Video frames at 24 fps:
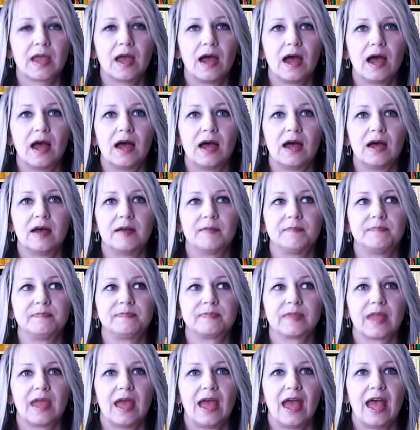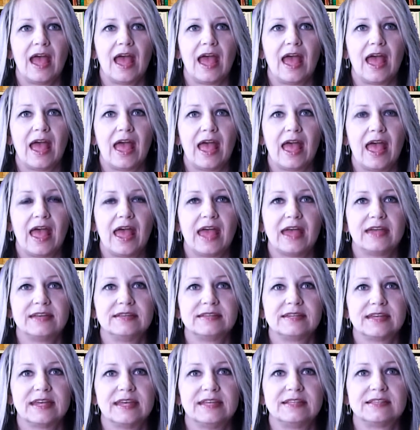And
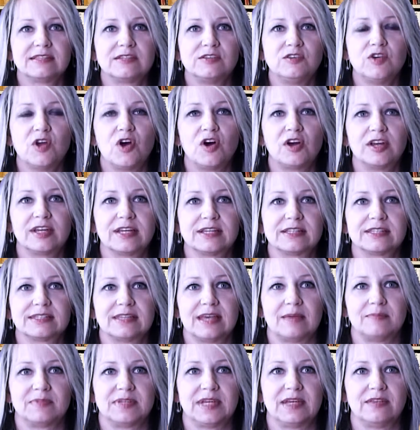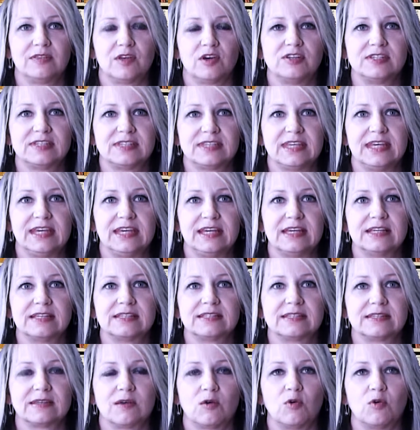it's not accepting those things,